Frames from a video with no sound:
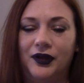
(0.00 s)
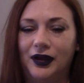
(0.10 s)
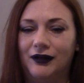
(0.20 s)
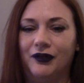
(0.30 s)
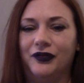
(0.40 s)

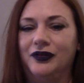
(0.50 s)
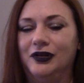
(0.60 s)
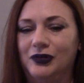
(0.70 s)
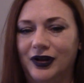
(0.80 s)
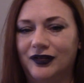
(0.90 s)
And I'll see
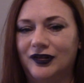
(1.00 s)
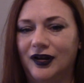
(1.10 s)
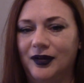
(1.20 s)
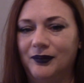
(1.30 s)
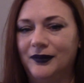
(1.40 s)
you next
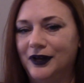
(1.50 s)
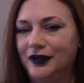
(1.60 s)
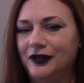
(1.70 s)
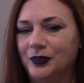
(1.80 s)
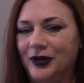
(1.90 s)
time.
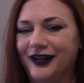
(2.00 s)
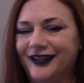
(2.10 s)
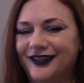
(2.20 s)
Goodbye.